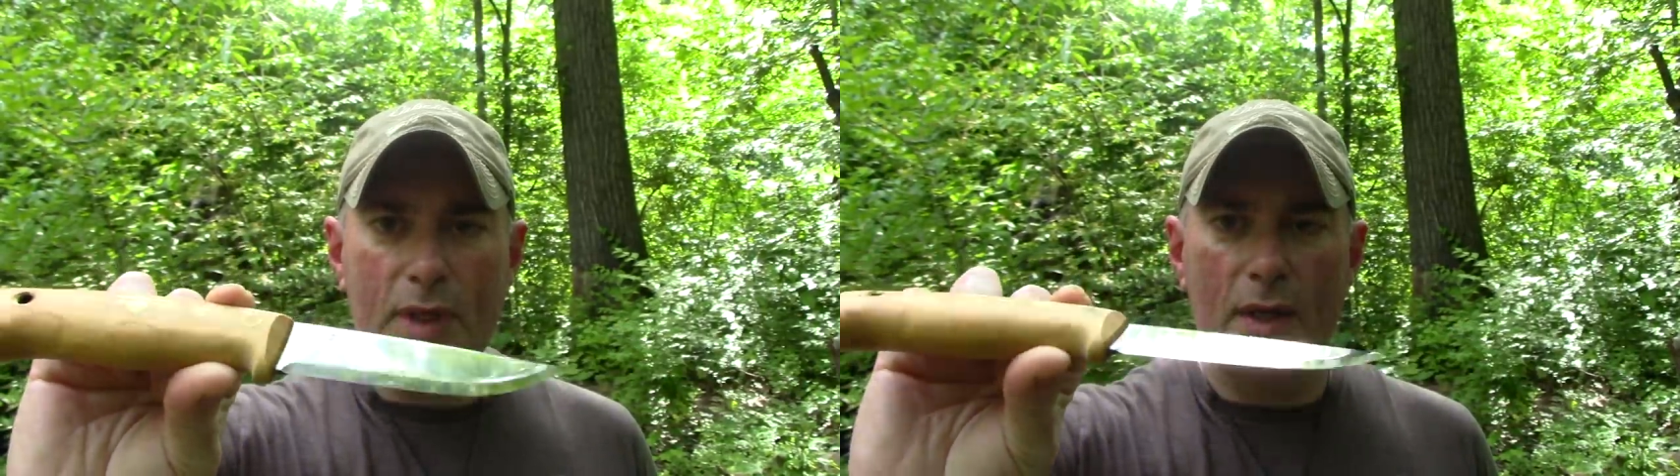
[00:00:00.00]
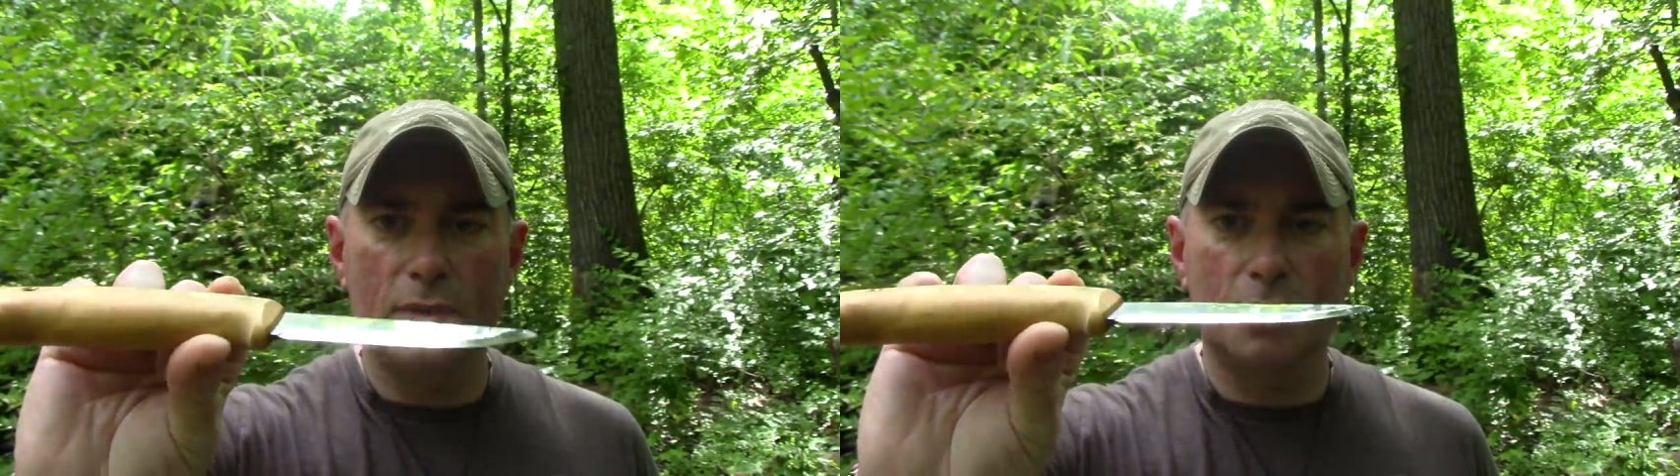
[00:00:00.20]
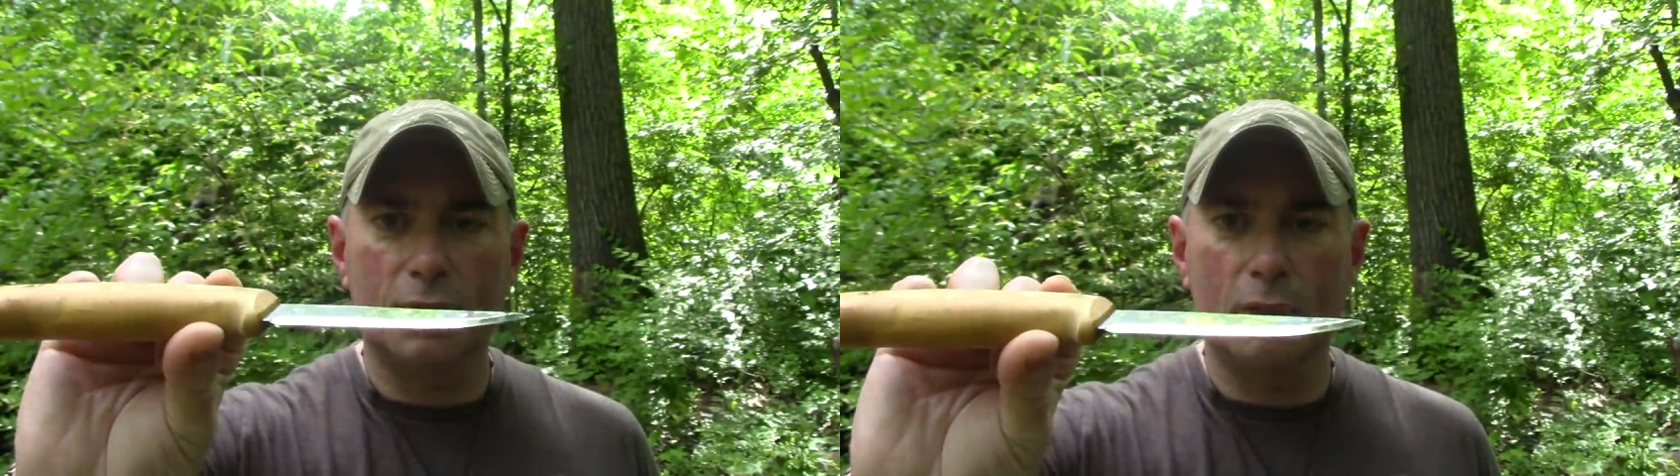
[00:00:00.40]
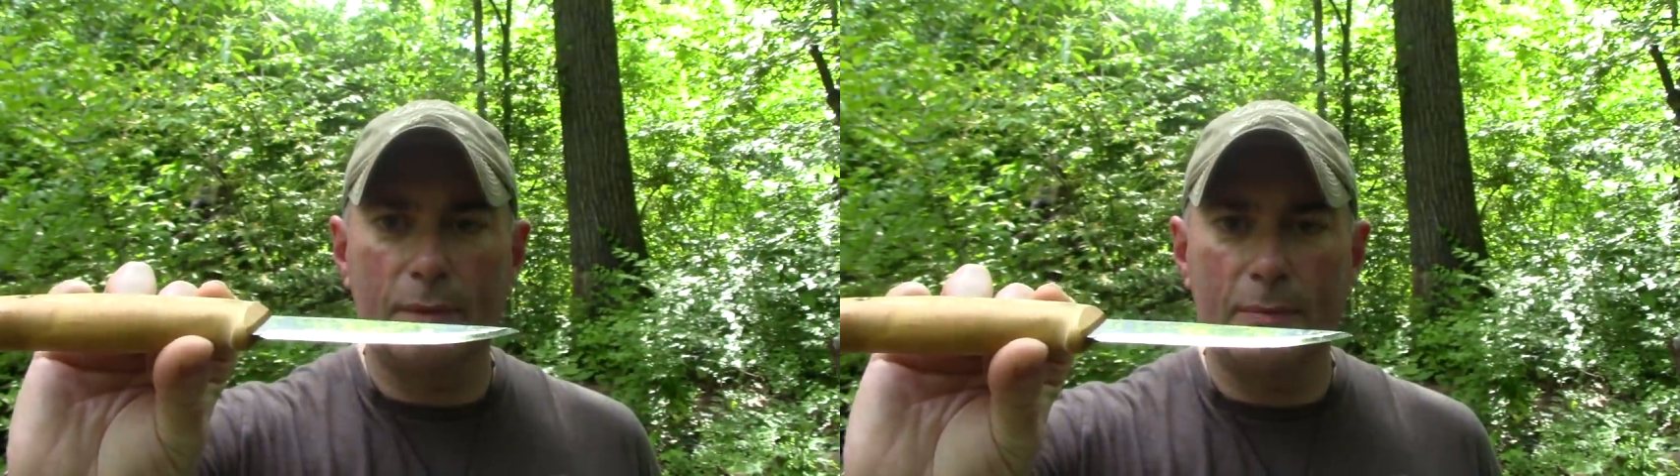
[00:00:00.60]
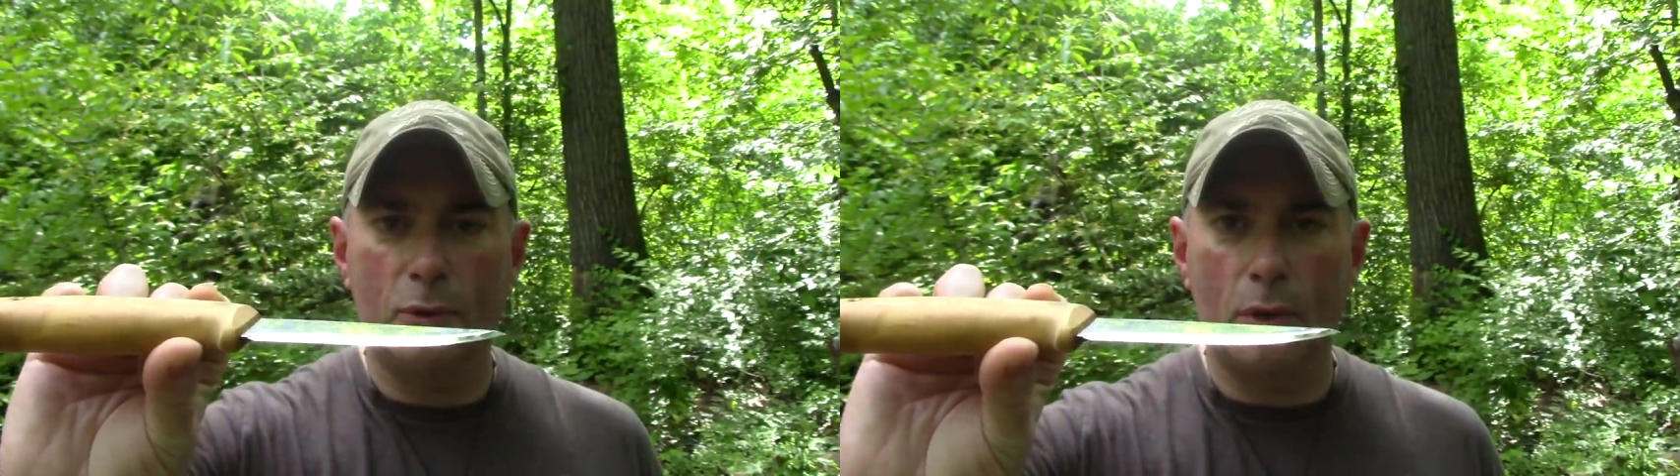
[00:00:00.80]
So it's a little
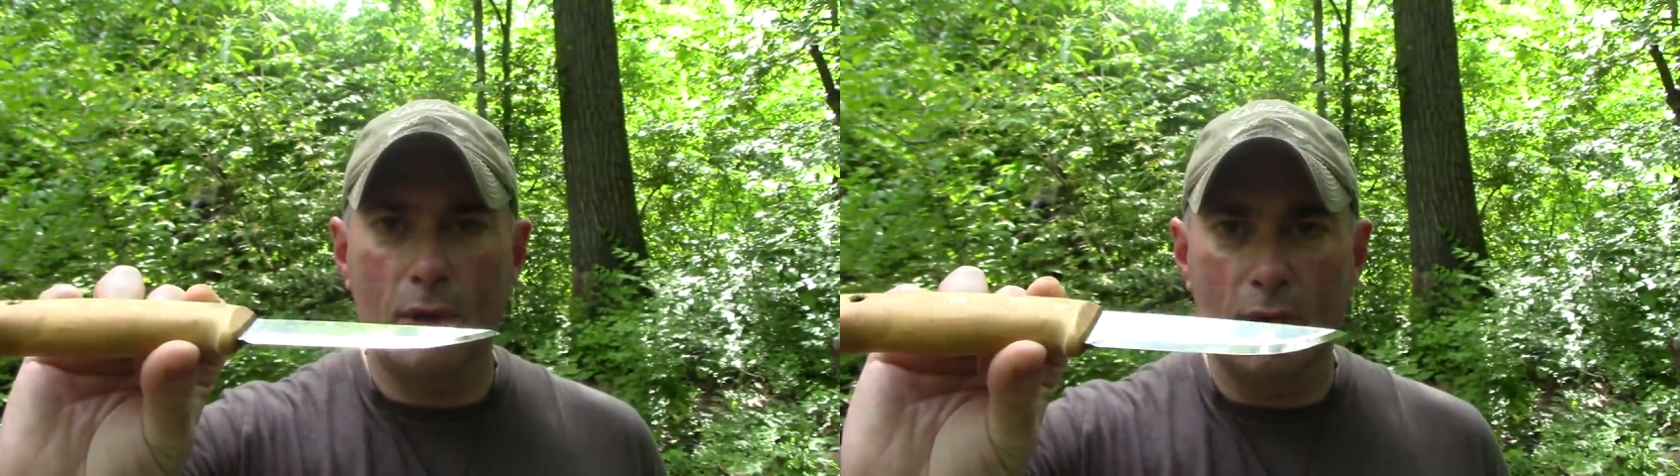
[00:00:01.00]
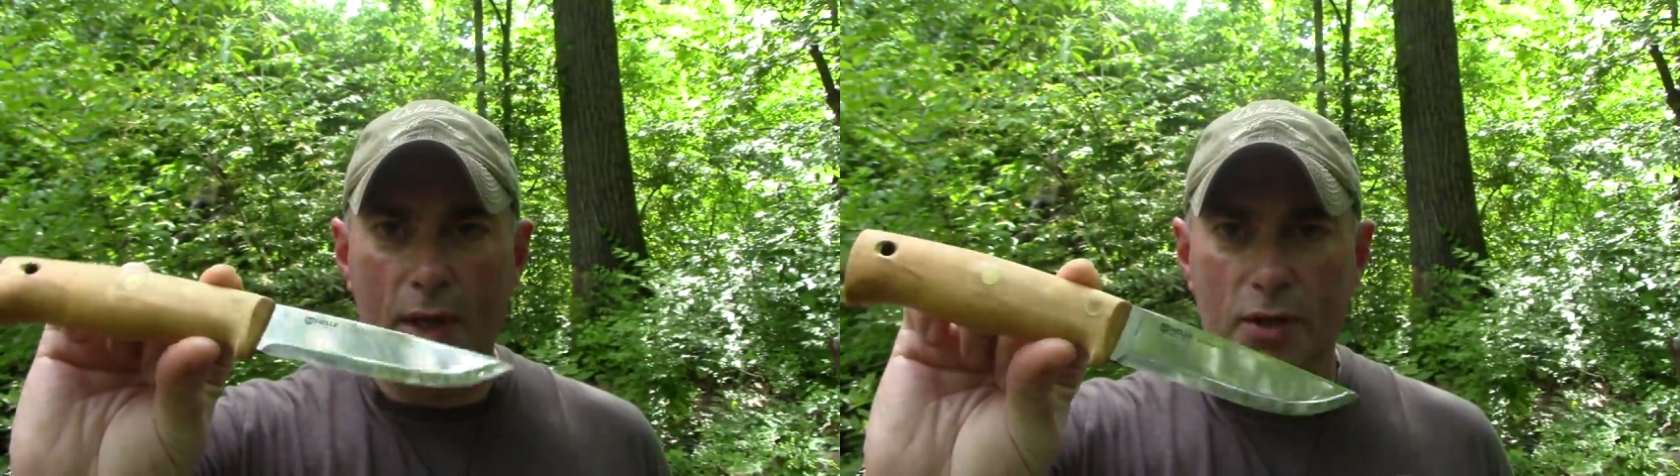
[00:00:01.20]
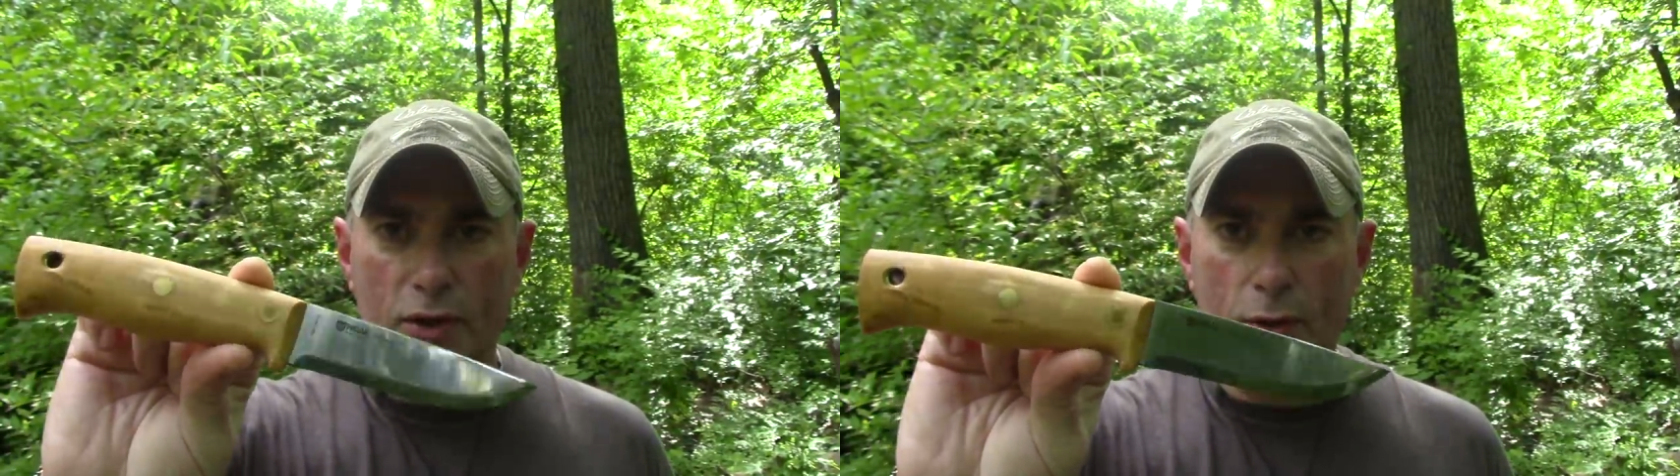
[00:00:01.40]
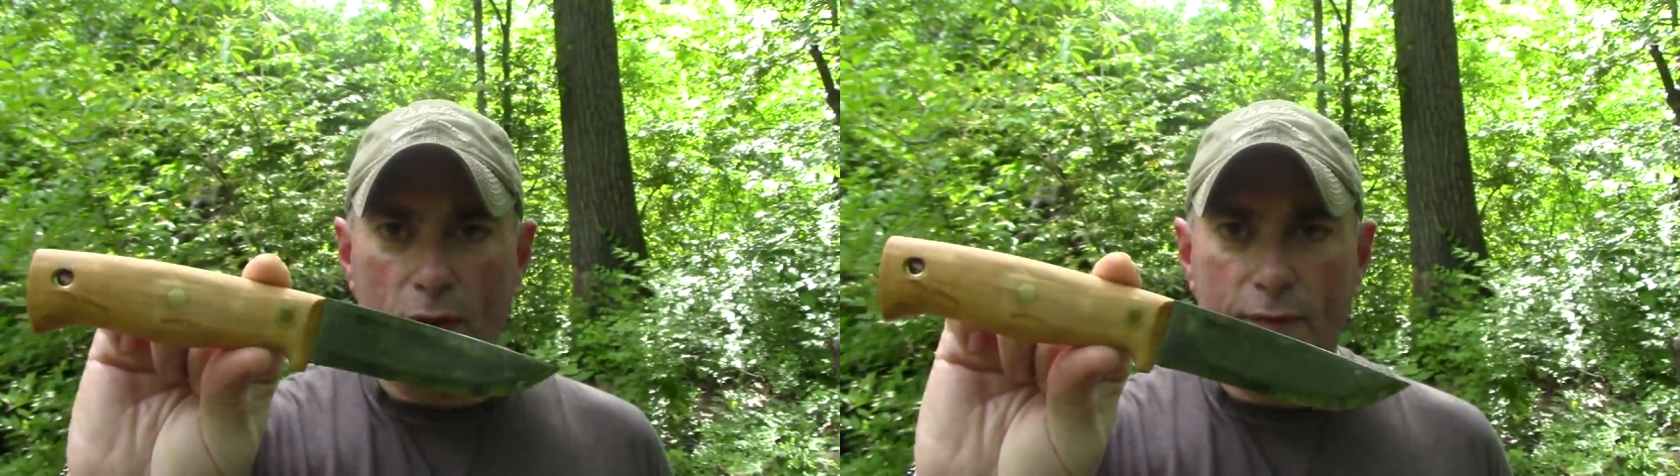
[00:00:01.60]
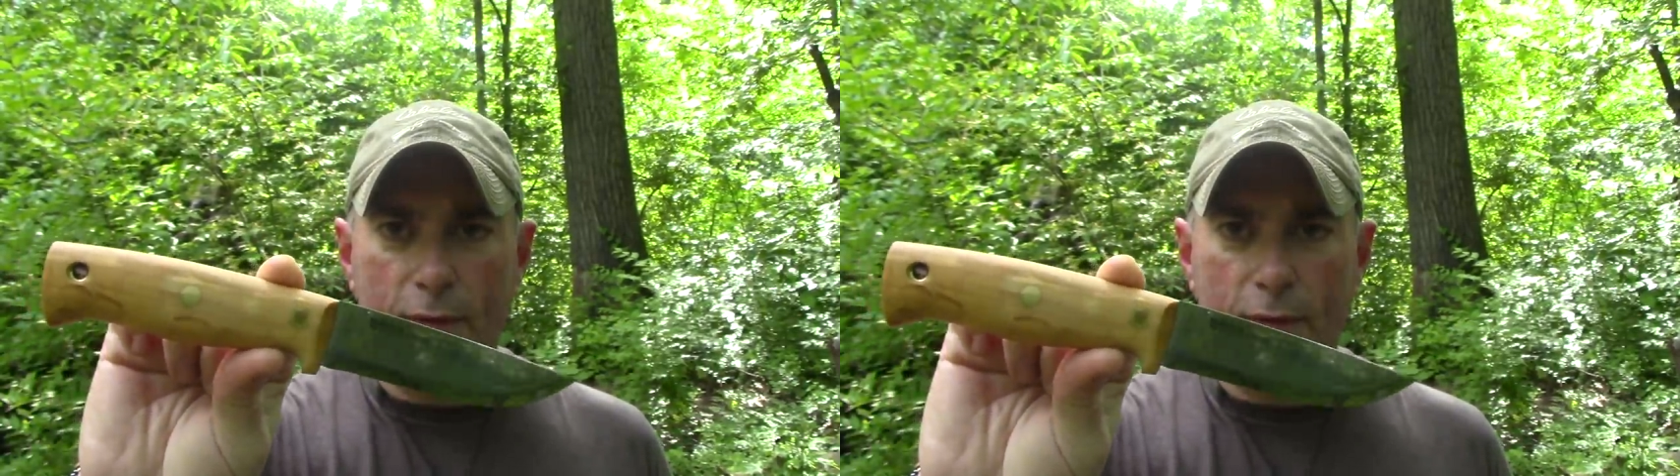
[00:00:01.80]
bit more suited